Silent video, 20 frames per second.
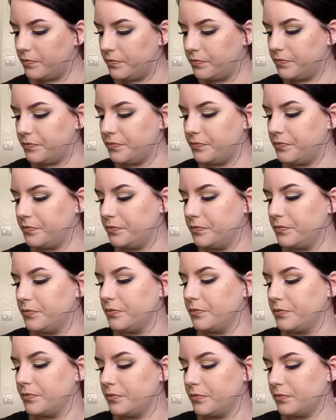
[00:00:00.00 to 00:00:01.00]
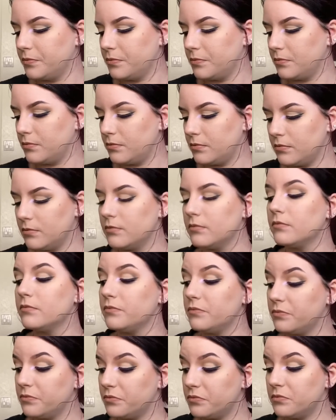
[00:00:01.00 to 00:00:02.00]
Rose Blush by Milani, and
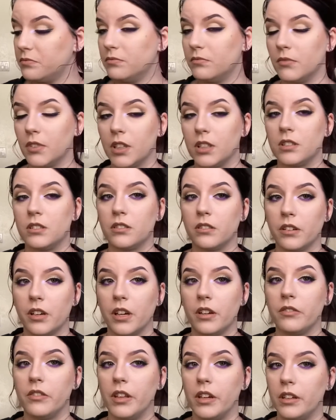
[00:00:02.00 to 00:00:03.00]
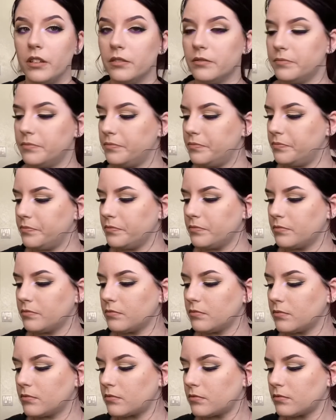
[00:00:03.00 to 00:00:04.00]
this is called I still have that.
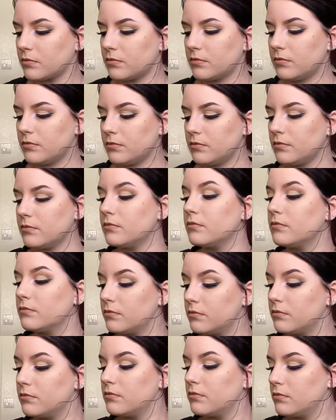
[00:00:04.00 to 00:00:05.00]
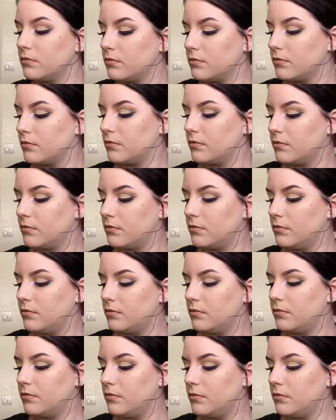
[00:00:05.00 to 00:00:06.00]
Rose and I'm using
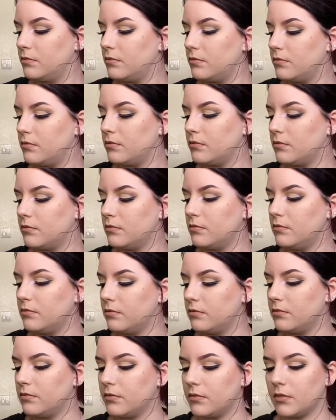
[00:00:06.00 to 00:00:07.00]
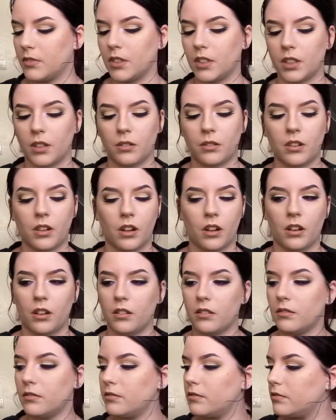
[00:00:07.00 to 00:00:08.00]
Mary-Lou Manizer. This okay.
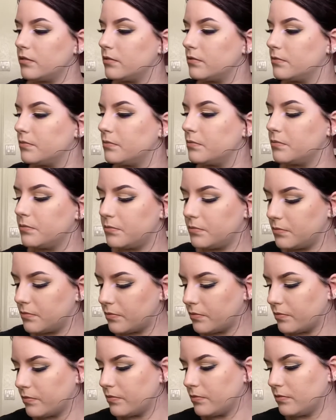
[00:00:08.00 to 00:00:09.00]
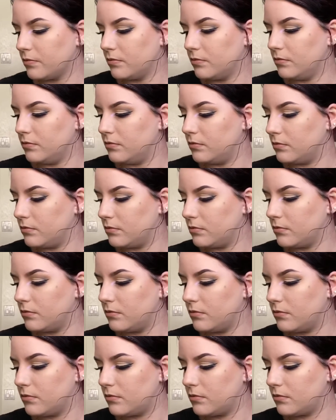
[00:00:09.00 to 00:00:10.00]
smells very
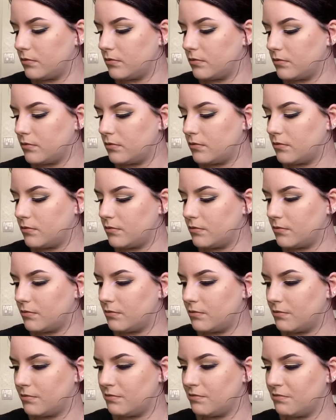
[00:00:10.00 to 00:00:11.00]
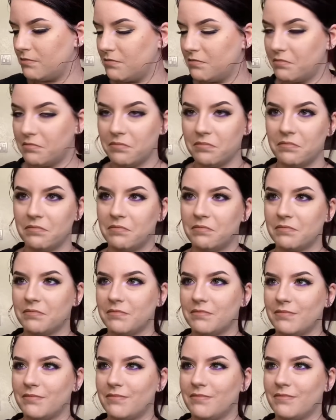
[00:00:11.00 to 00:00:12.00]
disgusting. Just in case no one
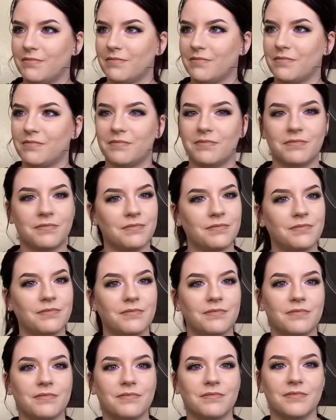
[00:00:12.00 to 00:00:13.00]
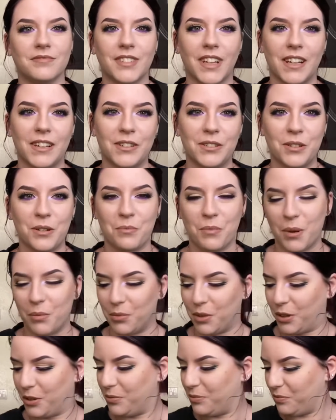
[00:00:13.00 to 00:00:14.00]
ever told you. I don't
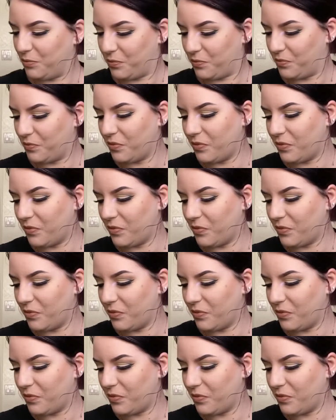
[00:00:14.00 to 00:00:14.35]
remember.